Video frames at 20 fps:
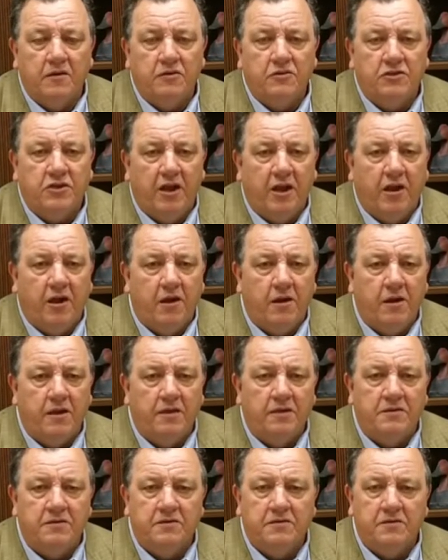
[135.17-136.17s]

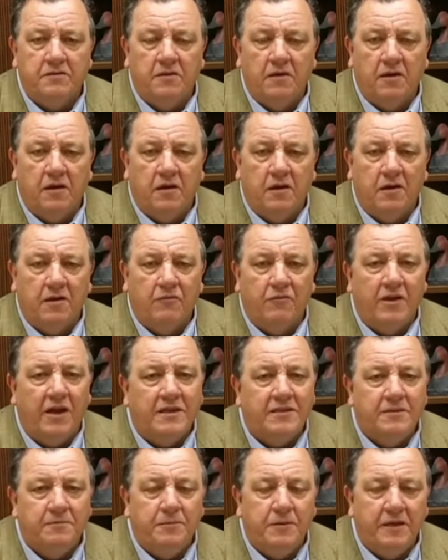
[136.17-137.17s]
charities,
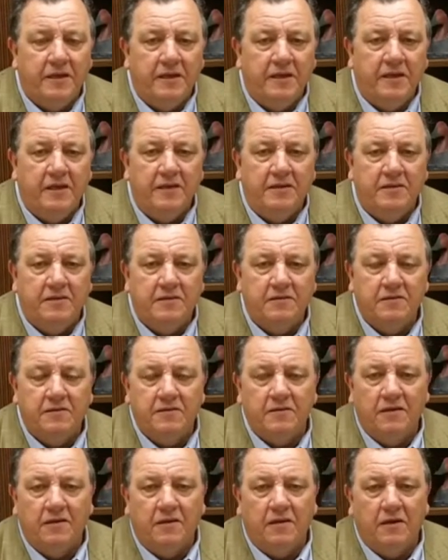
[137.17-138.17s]
recipes,
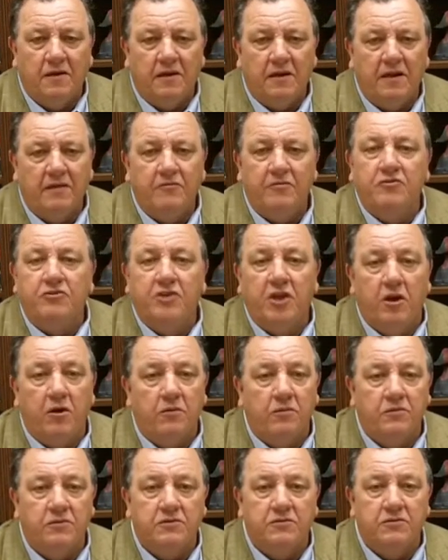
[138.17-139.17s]
even
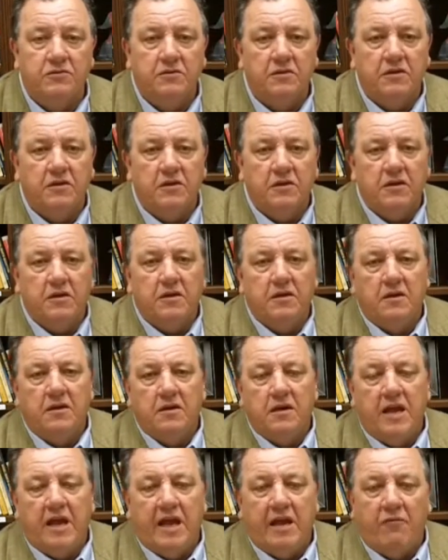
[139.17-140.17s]
jokes.
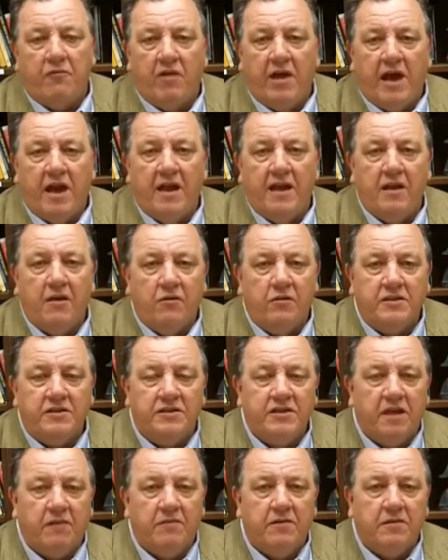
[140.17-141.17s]
And write it on a
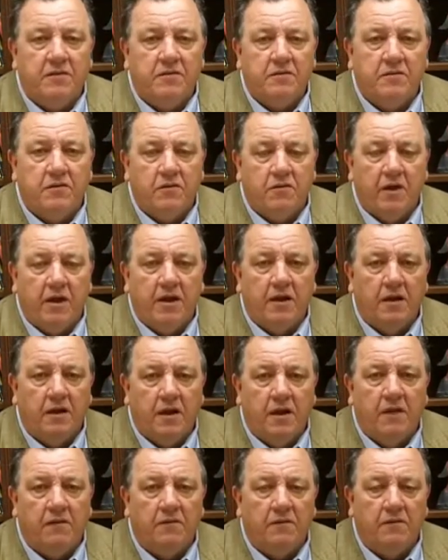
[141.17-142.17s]
7th grade
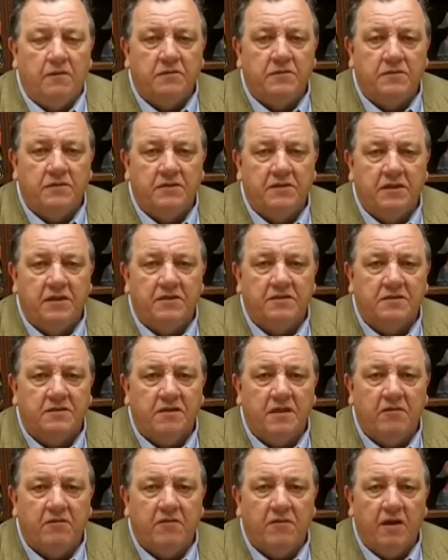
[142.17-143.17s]
level, 6th,
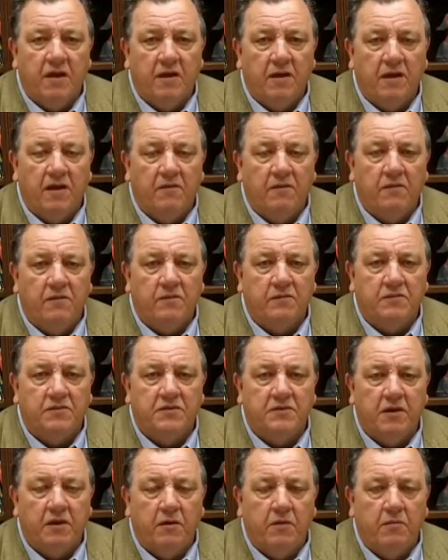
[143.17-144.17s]
7th grade level.
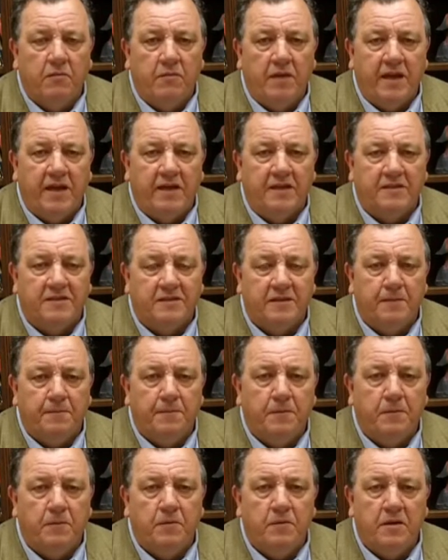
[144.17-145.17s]
So make it
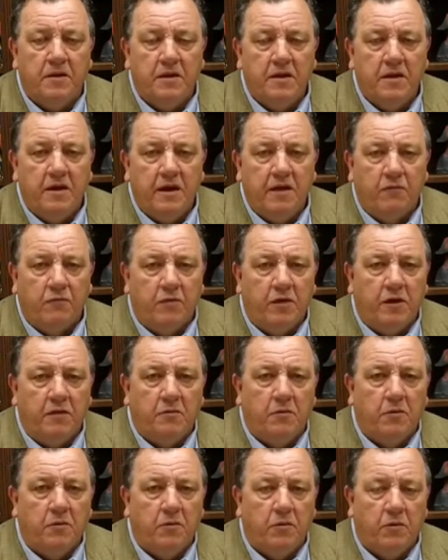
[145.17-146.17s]
simple and
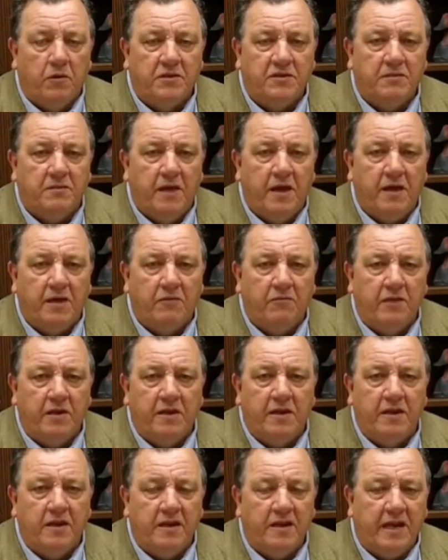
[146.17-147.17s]
readable where somebody can read
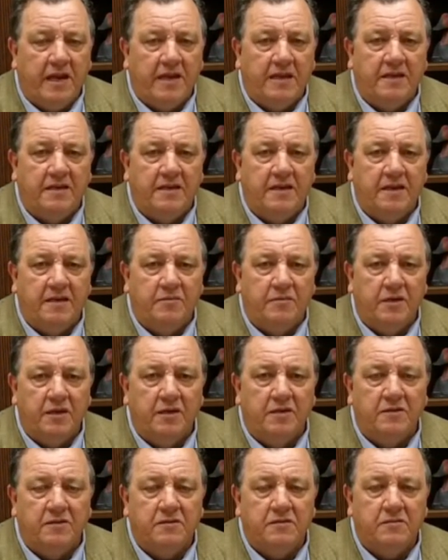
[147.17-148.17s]
it in 8 to 10
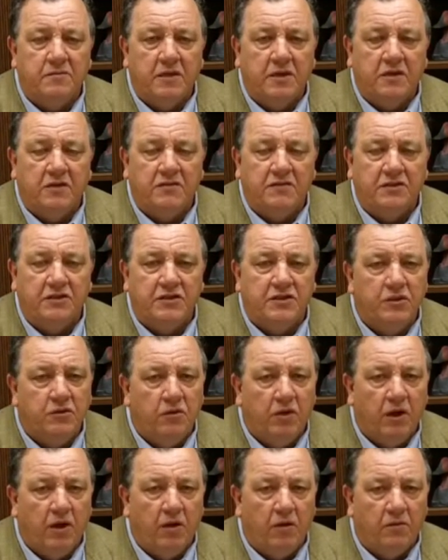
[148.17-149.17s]
minutes, because if it's too
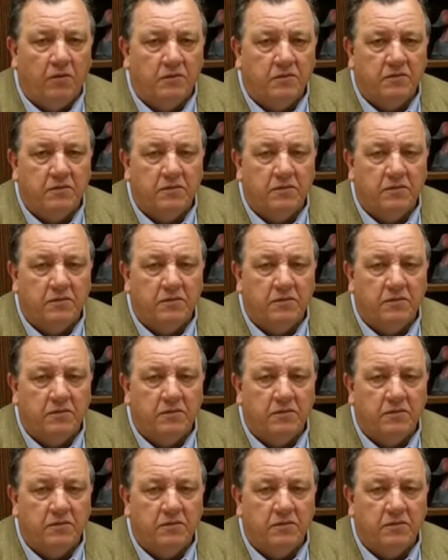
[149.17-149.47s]
long,